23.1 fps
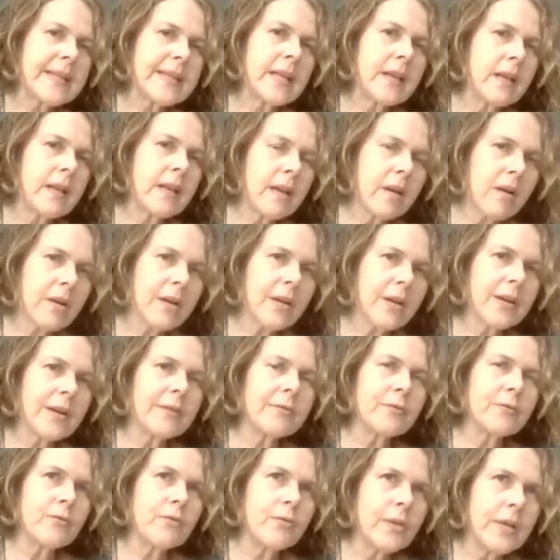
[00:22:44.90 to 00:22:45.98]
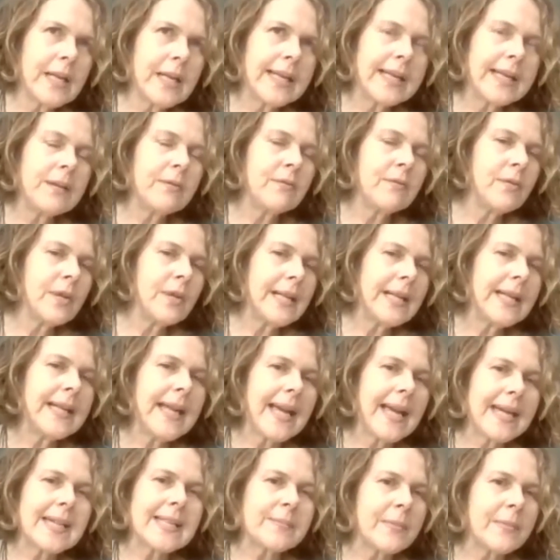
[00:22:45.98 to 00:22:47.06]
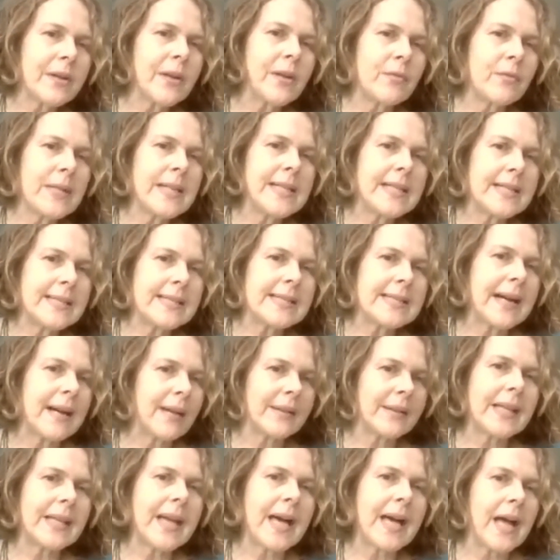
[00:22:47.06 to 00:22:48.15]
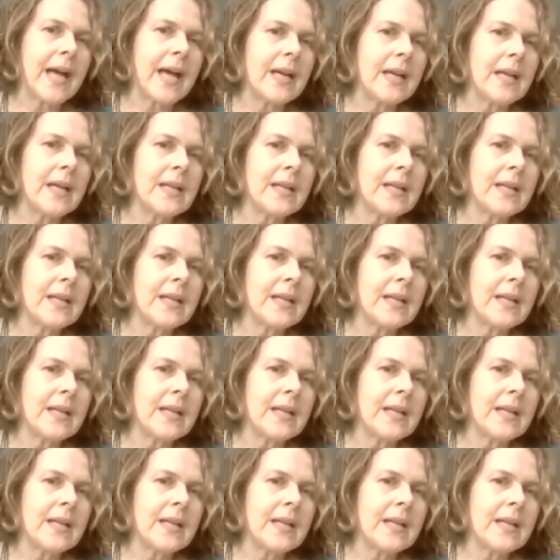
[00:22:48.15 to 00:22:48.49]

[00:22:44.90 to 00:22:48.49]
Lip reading: a lot of really, really expert readers out there.